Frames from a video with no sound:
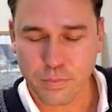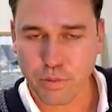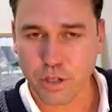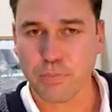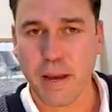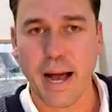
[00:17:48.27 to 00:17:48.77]

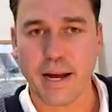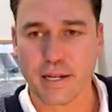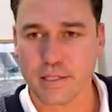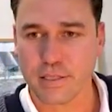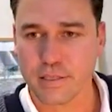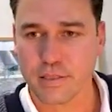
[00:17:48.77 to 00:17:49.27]
push back,
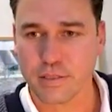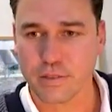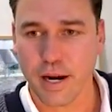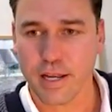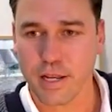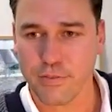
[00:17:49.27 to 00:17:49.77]

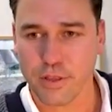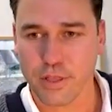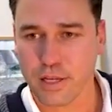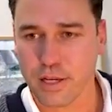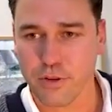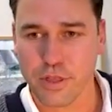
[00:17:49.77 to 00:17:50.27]
right?
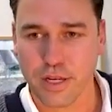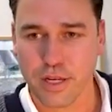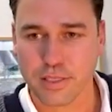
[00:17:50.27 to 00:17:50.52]
If you think